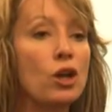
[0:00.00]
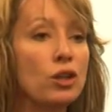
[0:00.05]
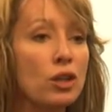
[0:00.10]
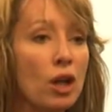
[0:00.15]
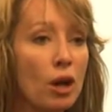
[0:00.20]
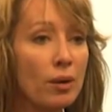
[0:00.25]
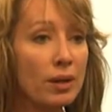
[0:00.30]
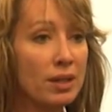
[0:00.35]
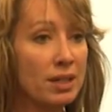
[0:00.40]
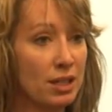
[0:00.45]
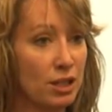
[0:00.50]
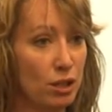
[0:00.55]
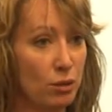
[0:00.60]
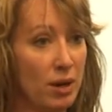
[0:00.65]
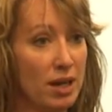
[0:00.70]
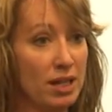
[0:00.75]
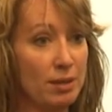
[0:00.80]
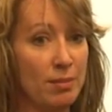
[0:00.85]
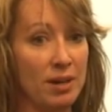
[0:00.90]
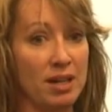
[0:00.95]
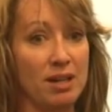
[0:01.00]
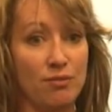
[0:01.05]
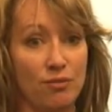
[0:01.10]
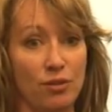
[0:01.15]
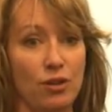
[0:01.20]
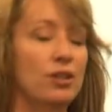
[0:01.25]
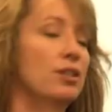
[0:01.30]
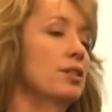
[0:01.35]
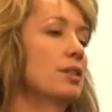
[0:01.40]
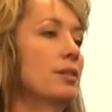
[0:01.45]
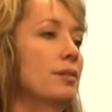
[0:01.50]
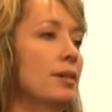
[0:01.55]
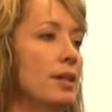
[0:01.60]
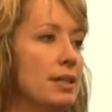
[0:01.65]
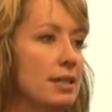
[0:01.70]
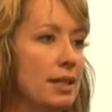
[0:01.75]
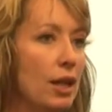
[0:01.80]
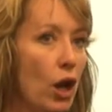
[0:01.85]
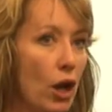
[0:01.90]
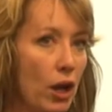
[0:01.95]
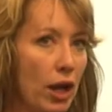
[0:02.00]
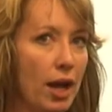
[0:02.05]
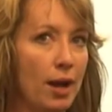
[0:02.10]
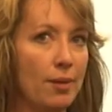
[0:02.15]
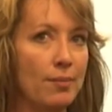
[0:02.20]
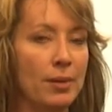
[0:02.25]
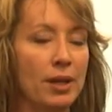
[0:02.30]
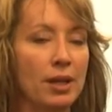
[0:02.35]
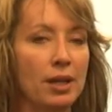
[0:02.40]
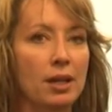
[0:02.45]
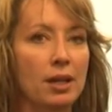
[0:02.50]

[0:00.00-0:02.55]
No, I need to raise money first. I said, okay.